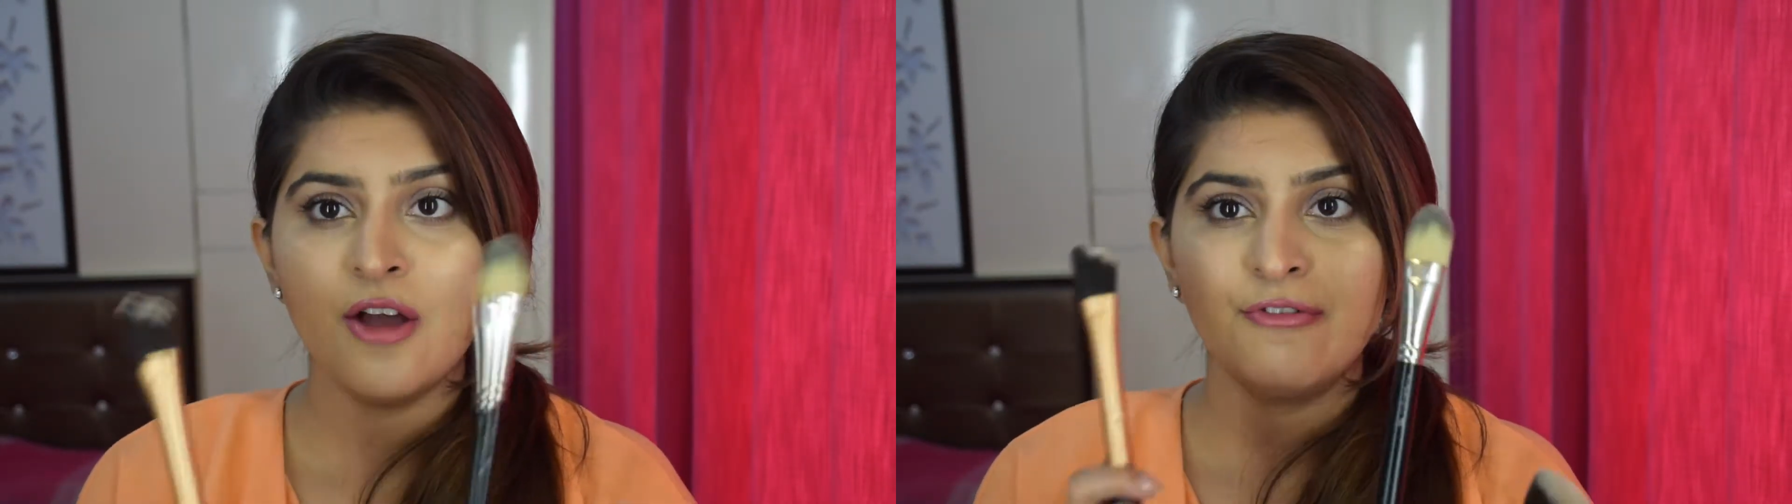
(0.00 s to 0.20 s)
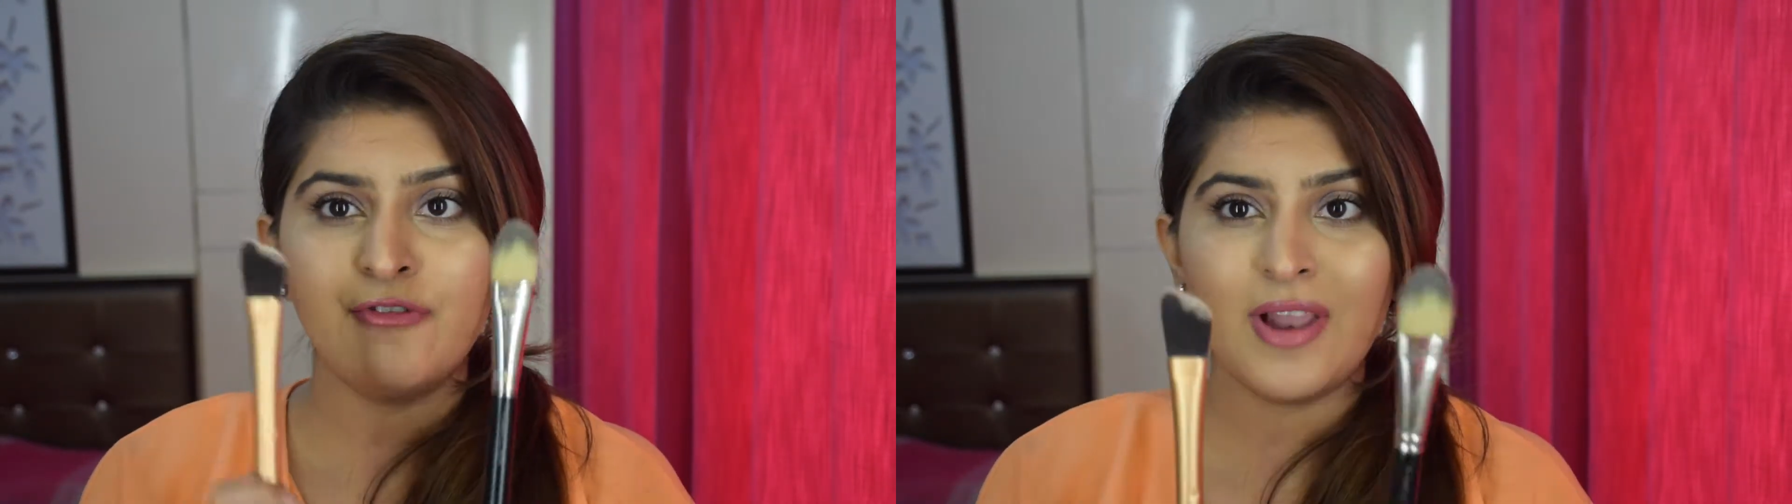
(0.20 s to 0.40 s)

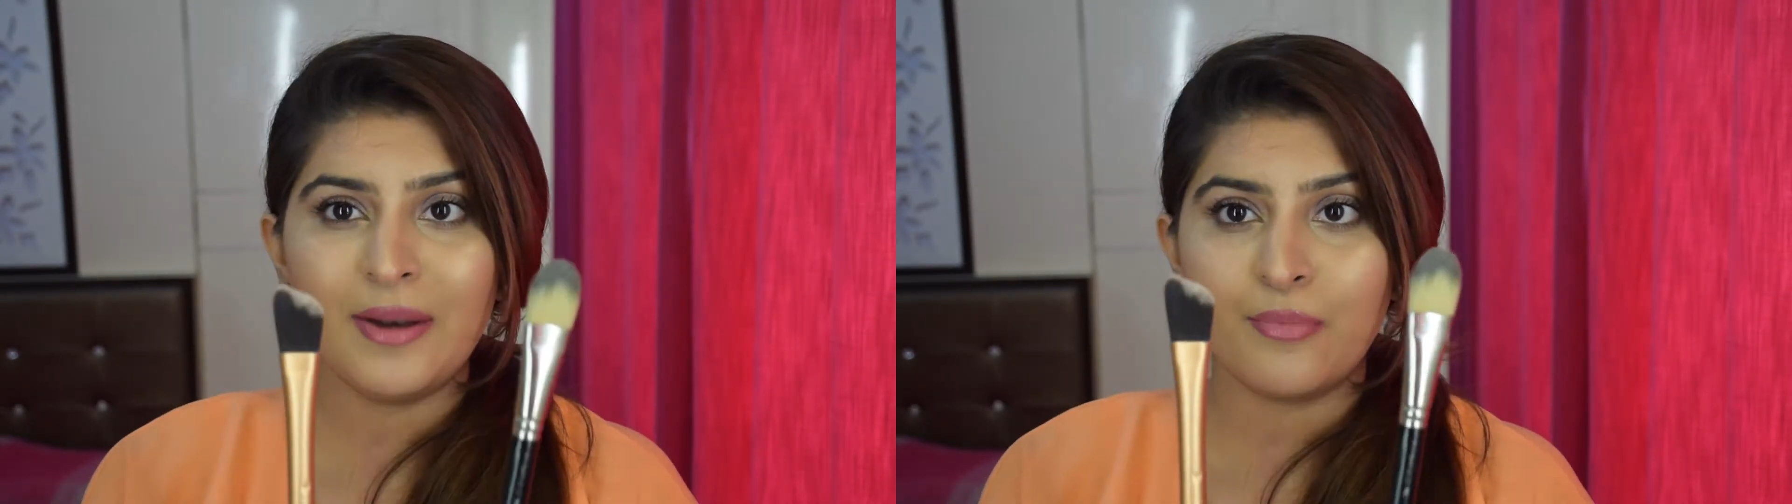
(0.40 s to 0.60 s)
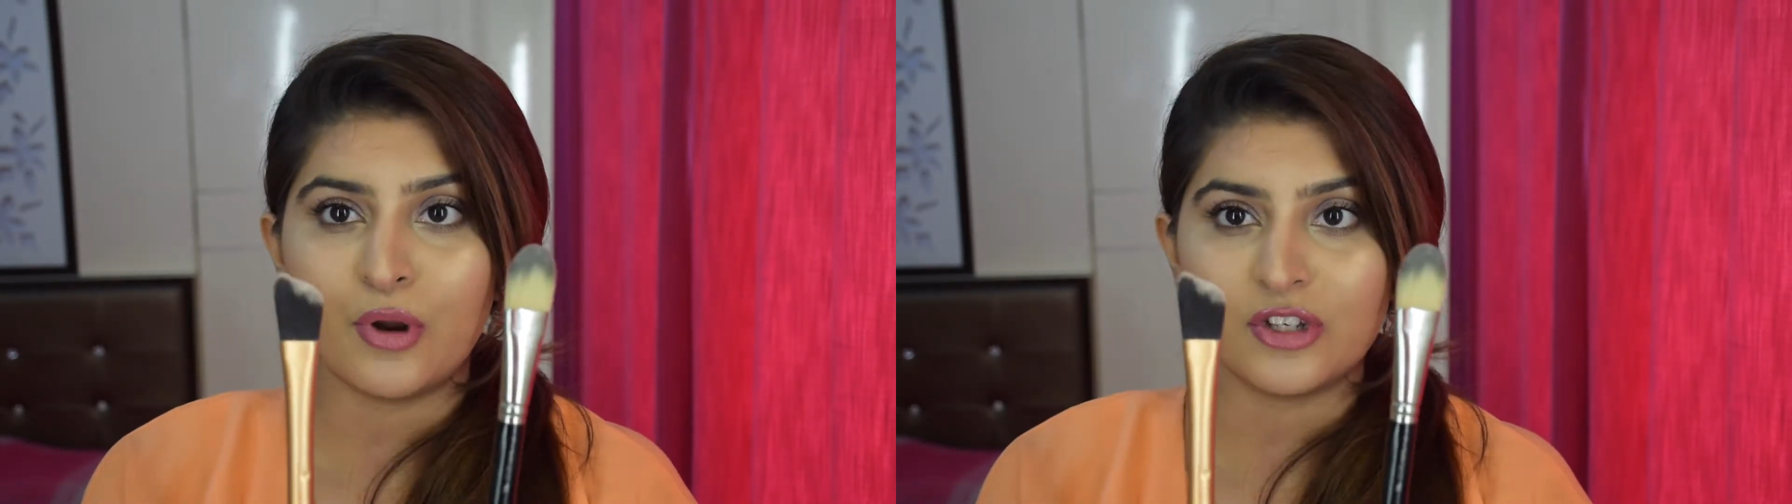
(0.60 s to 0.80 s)

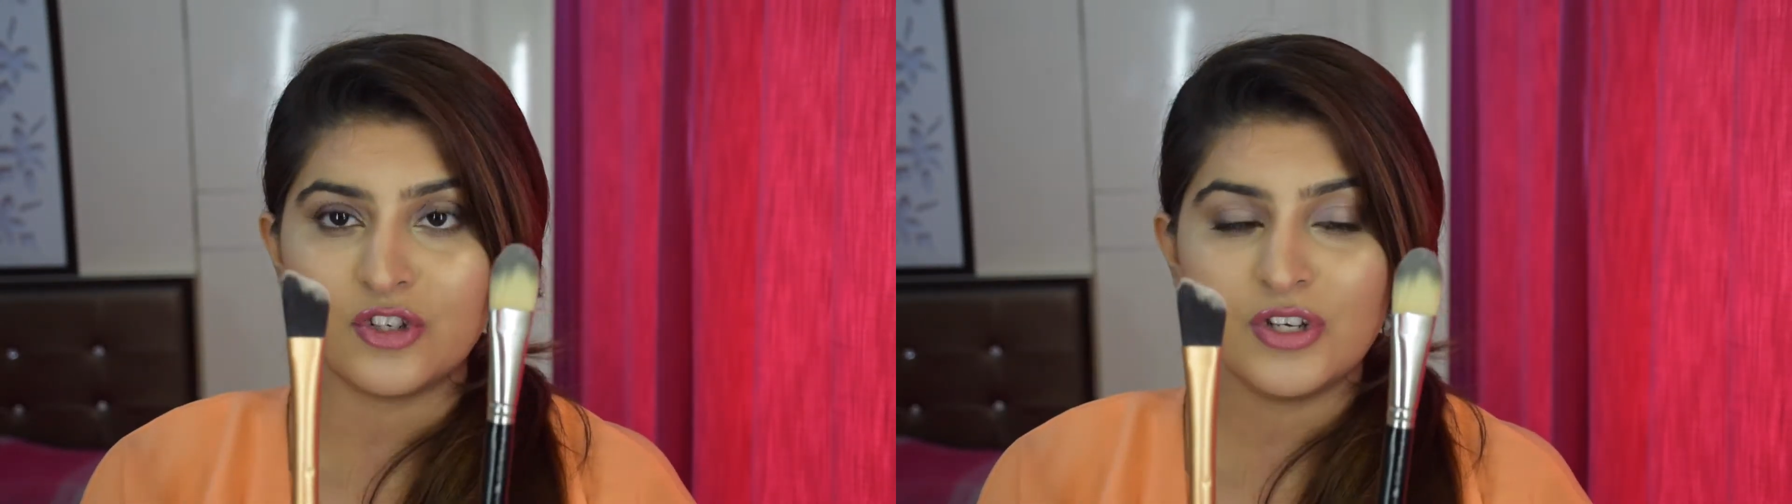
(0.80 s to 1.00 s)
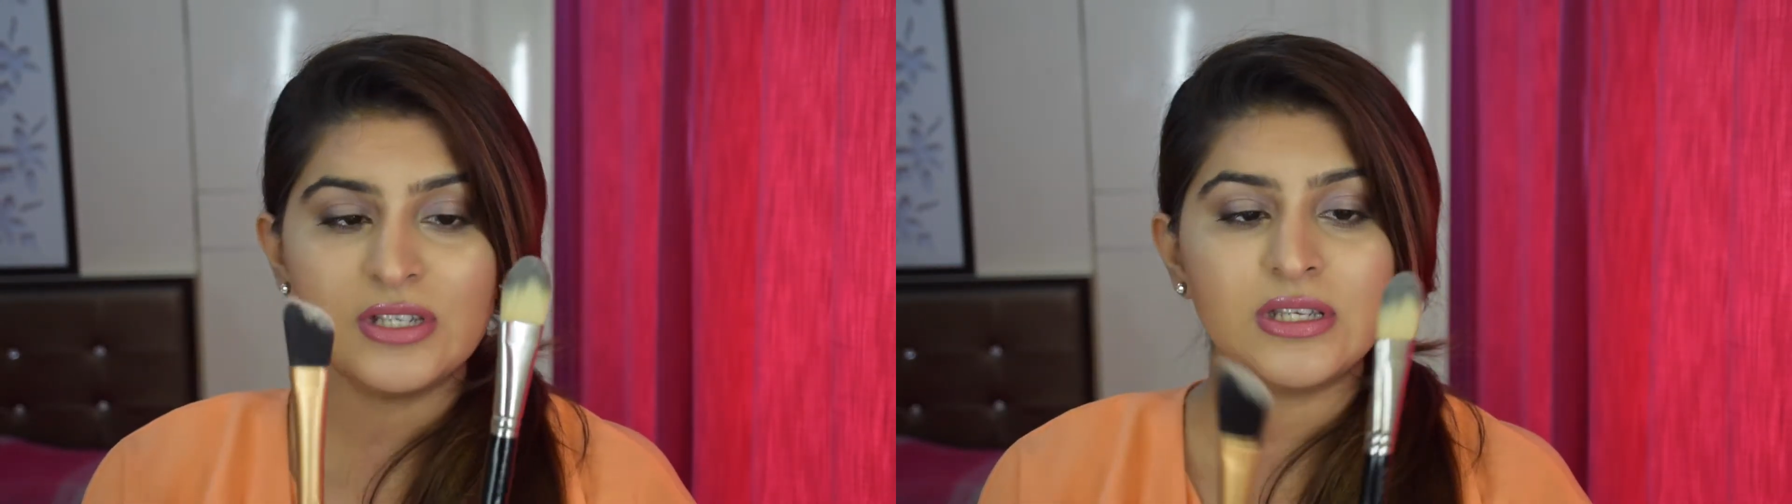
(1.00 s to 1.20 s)
flat
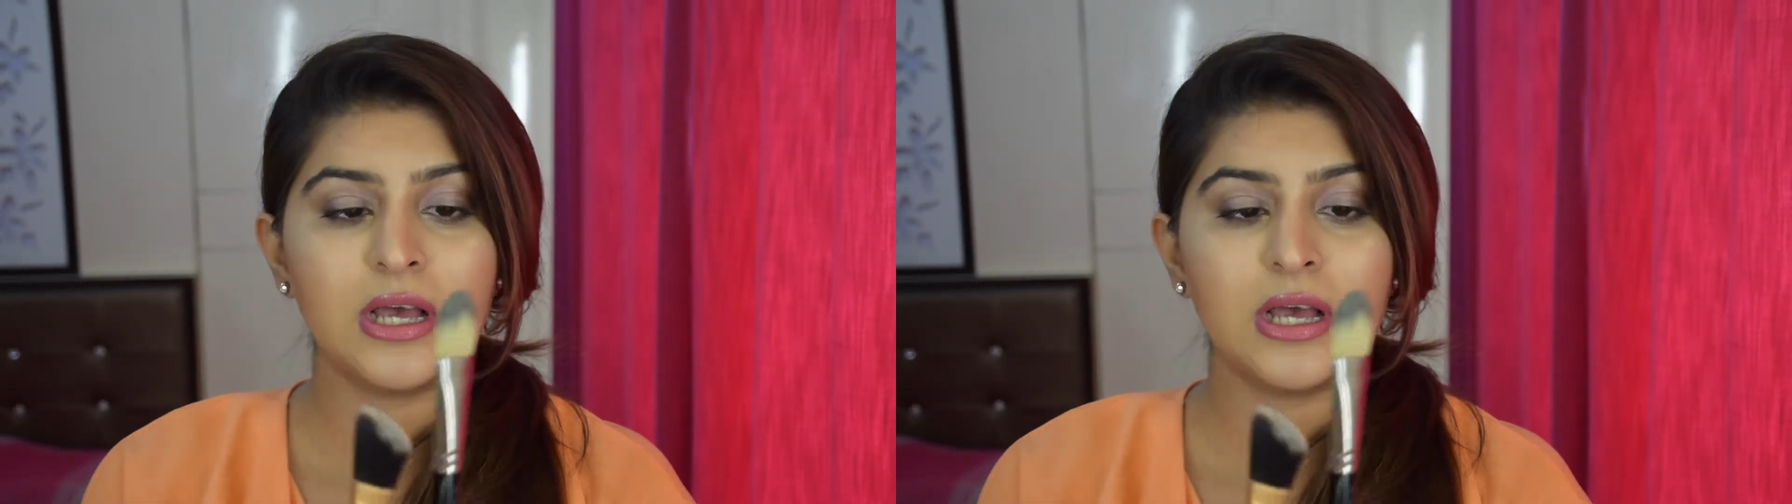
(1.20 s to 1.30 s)
brushes.